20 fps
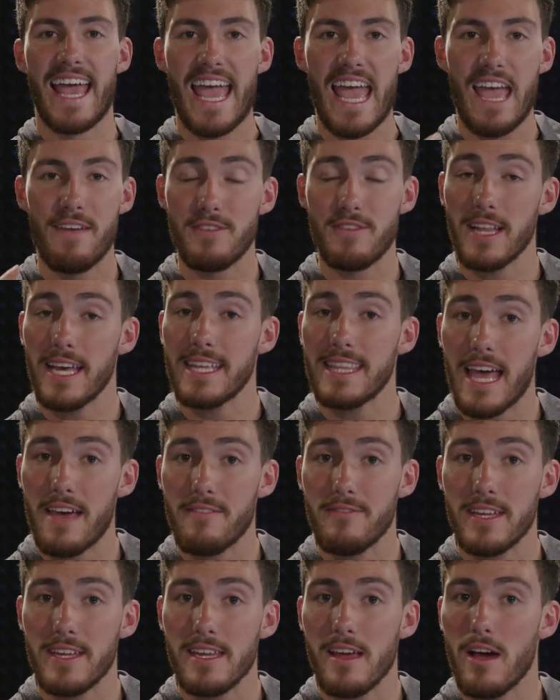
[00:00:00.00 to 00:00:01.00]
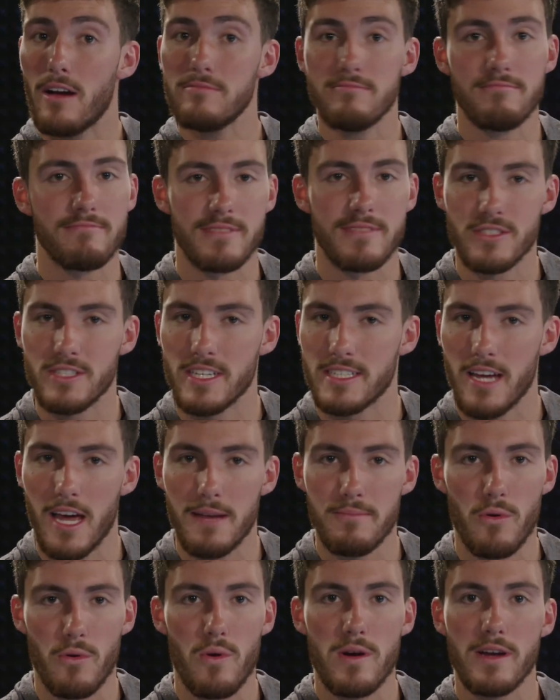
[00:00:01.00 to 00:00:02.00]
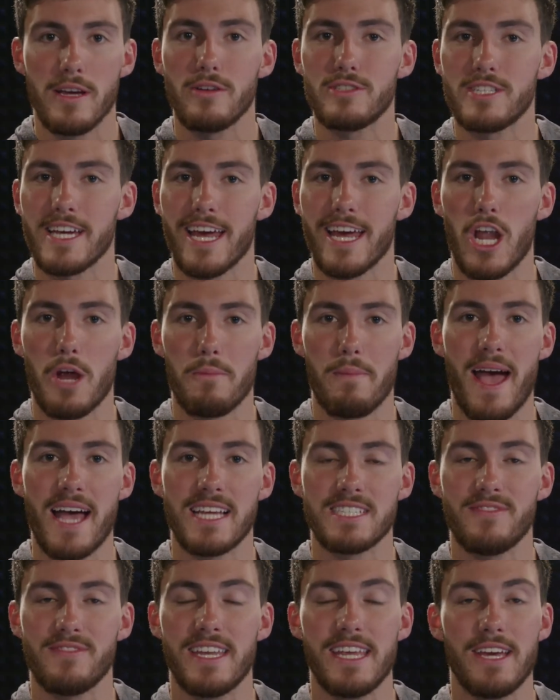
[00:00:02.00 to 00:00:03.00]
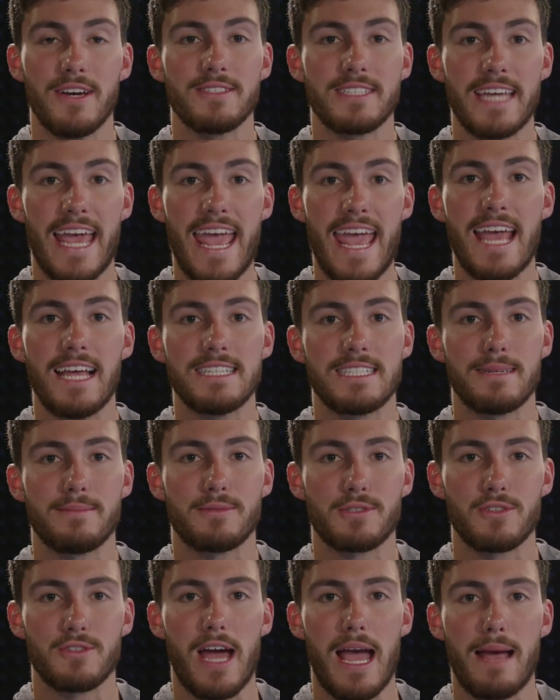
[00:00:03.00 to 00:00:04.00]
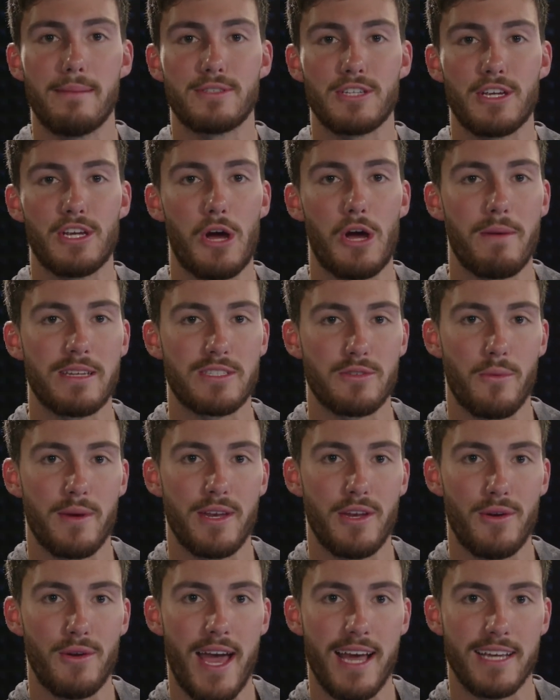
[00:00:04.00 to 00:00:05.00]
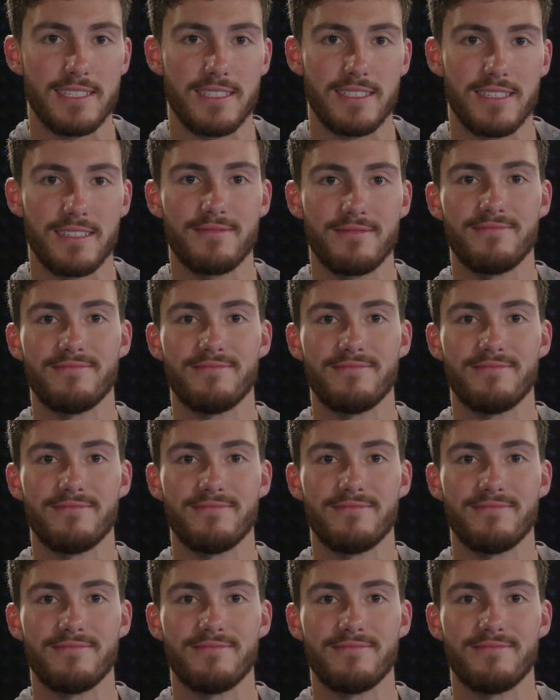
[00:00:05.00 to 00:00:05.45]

if you like that video, there's a ton more. Go check out our past videos and subscribe so you don't miss what we do next.